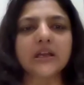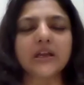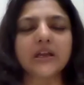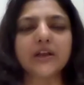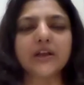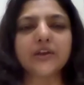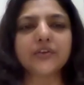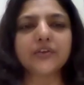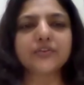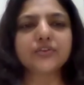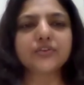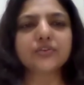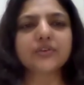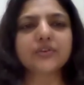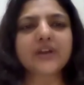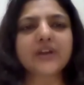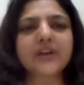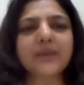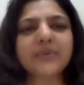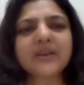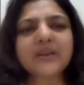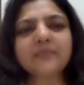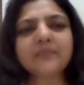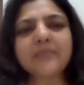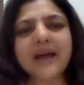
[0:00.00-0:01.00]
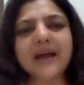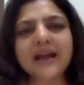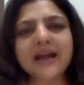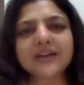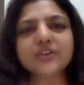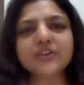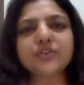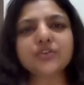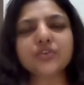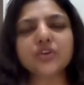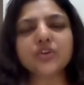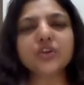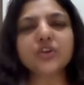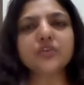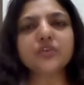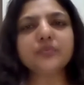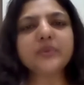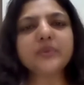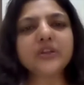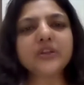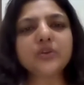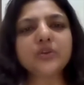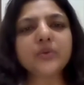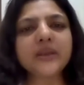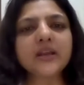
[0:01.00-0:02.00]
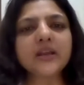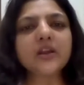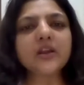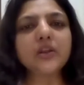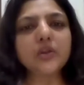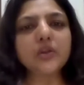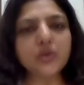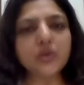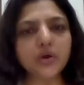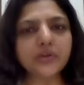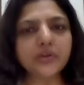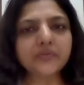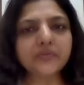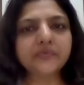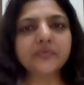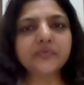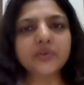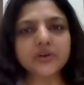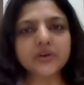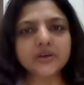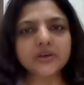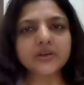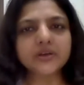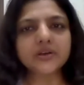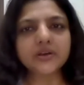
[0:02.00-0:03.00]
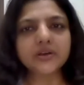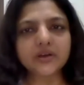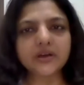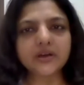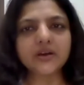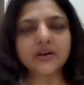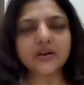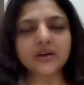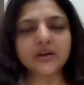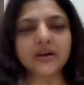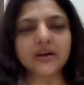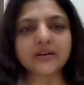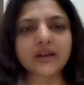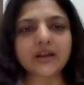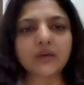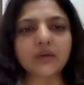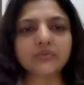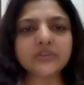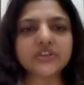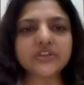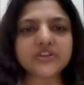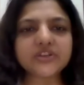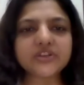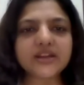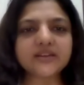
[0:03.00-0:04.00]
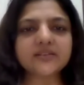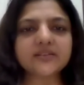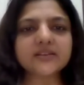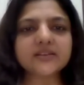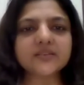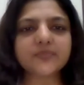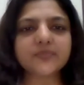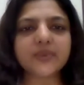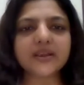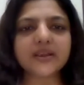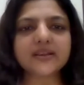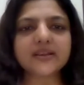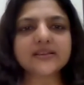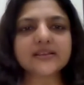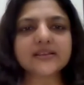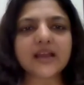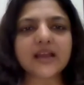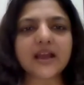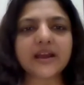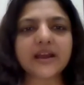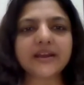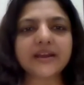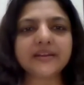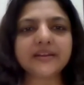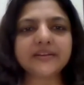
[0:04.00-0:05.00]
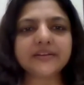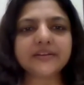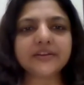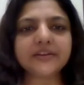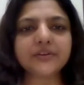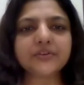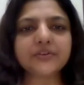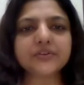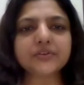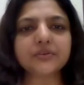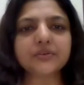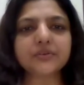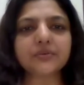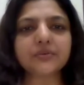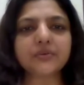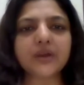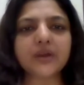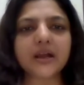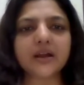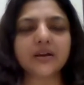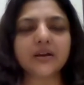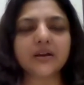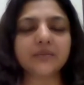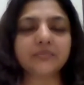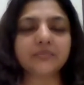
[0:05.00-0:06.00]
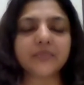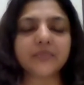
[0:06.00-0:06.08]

Uh, so coming back to you know you've been doing a lot of work uh, around the gender space and you know so uh,